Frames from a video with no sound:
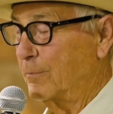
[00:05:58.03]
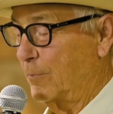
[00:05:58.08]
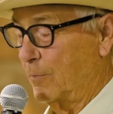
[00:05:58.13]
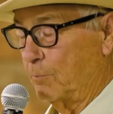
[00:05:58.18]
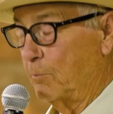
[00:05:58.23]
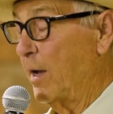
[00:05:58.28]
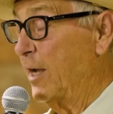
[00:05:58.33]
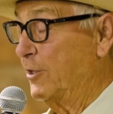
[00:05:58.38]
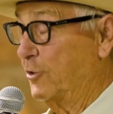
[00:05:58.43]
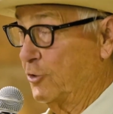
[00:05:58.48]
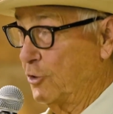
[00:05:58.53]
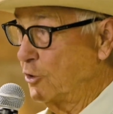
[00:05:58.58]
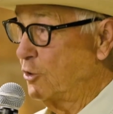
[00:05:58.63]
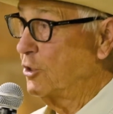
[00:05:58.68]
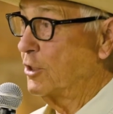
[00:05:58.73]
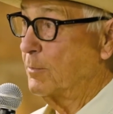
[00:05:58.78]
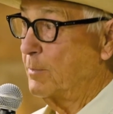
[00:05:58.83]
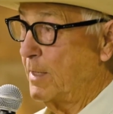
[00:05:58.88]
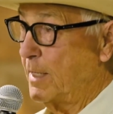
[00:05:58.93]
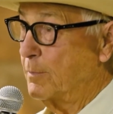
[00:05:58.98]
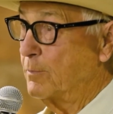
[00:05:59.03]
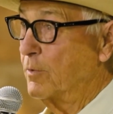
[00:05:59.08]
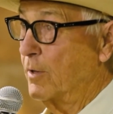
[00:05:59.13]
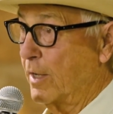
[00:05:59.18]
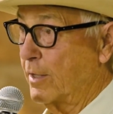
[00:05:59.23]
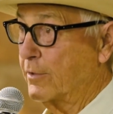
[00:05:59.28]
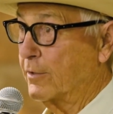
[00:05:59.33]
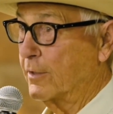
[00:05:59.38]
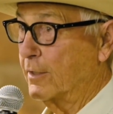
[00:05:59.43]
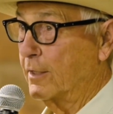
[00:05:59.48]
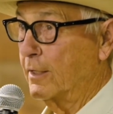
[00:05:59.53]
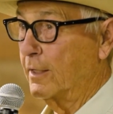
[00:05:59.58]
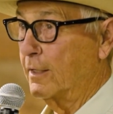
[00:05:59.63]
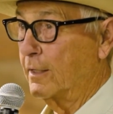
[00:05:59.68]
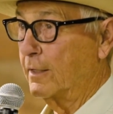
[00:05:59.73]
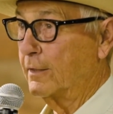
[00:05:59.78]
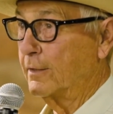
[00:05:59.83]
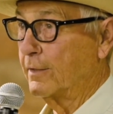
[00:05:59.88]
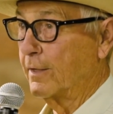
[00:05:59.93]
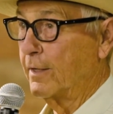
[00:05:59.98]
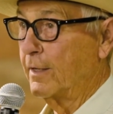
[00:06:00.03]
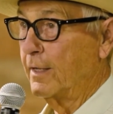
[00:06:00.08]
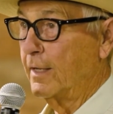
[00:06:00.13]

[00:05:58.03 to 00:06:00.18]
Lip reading: my soon-to-be brother-in-law.